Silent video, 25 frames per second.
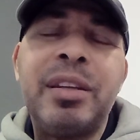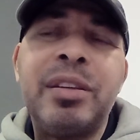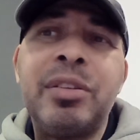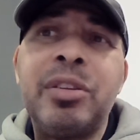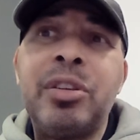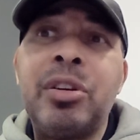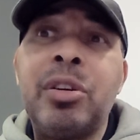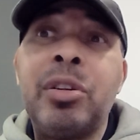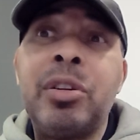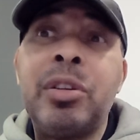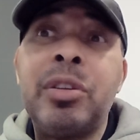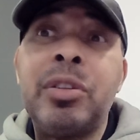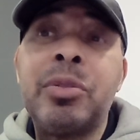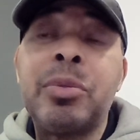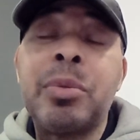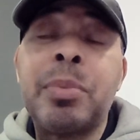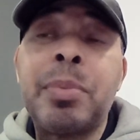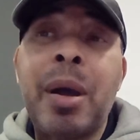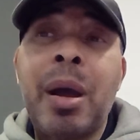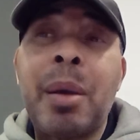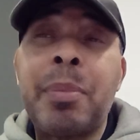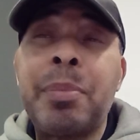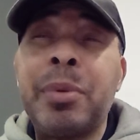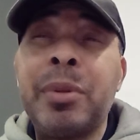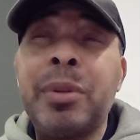These were
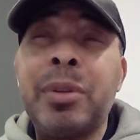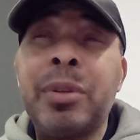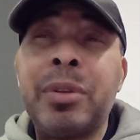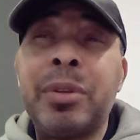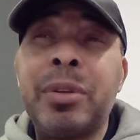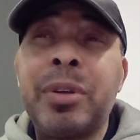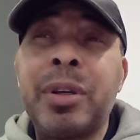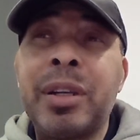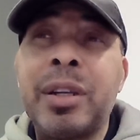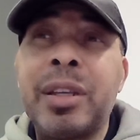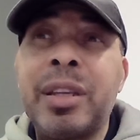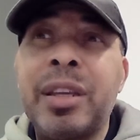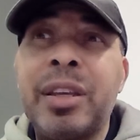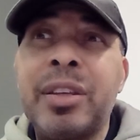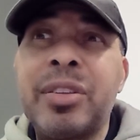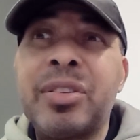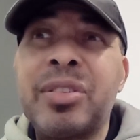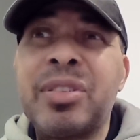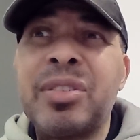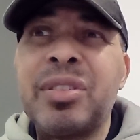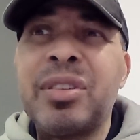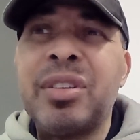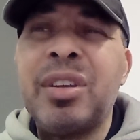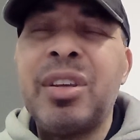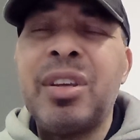popular, I guess.
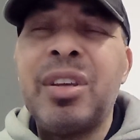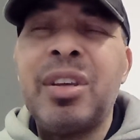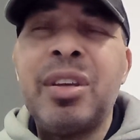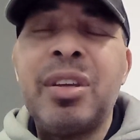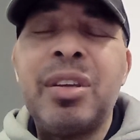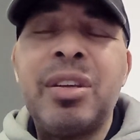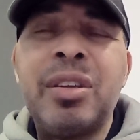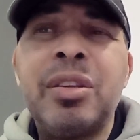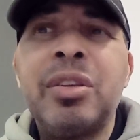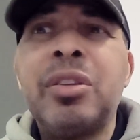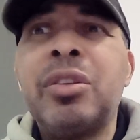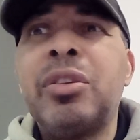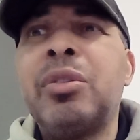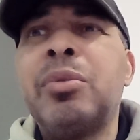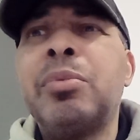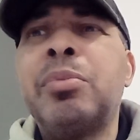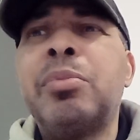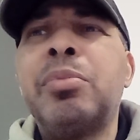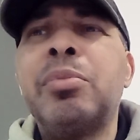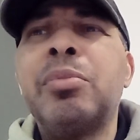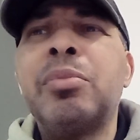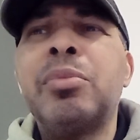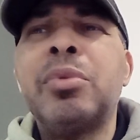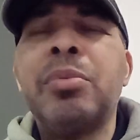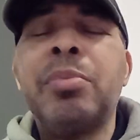You
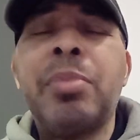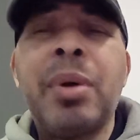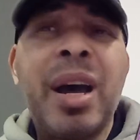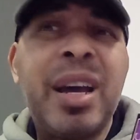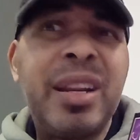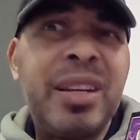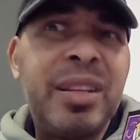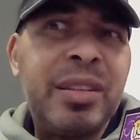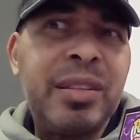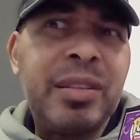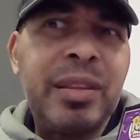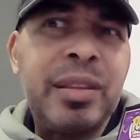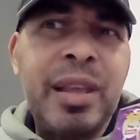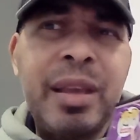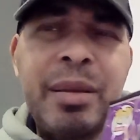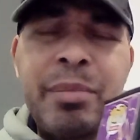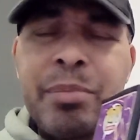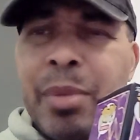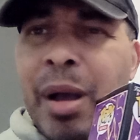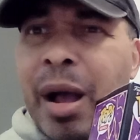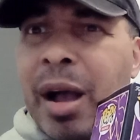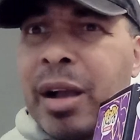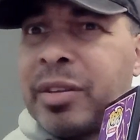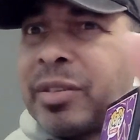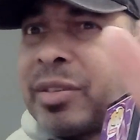buy these like
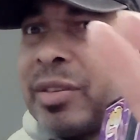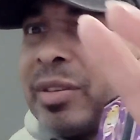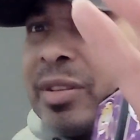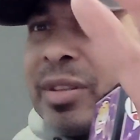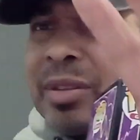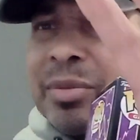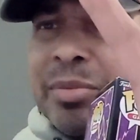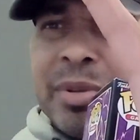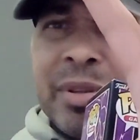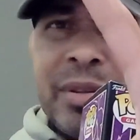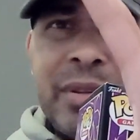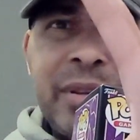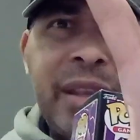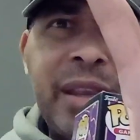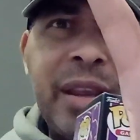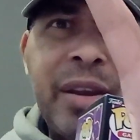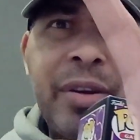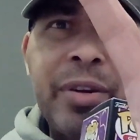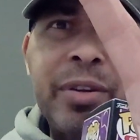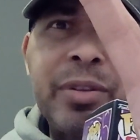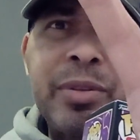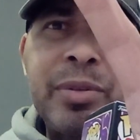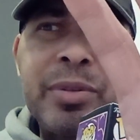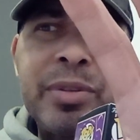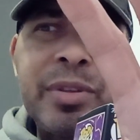boxes with
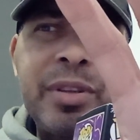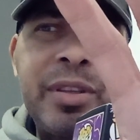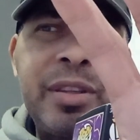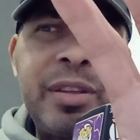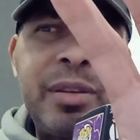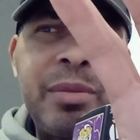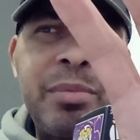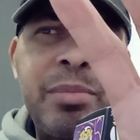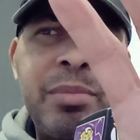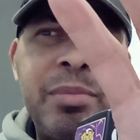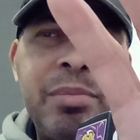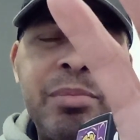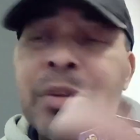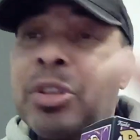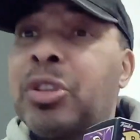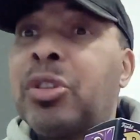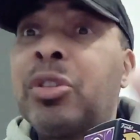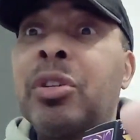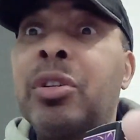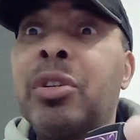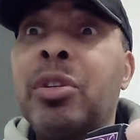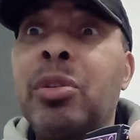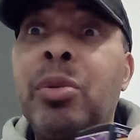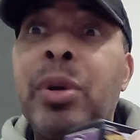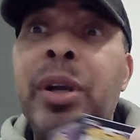characters in them, but you
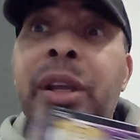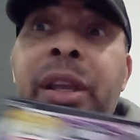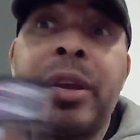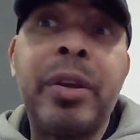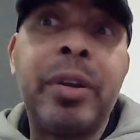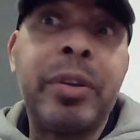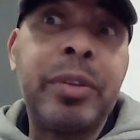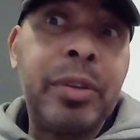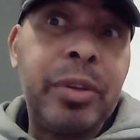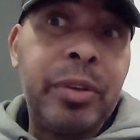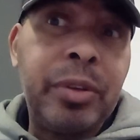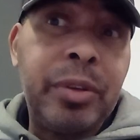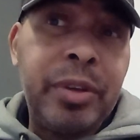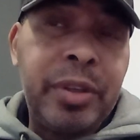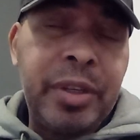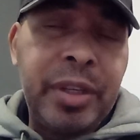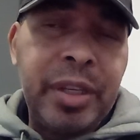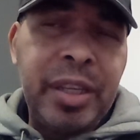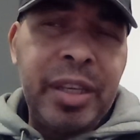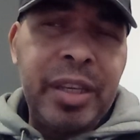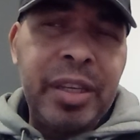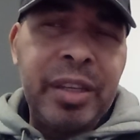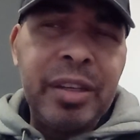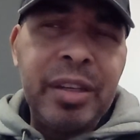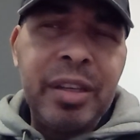don't know what character you're gonna
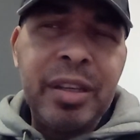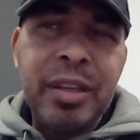get.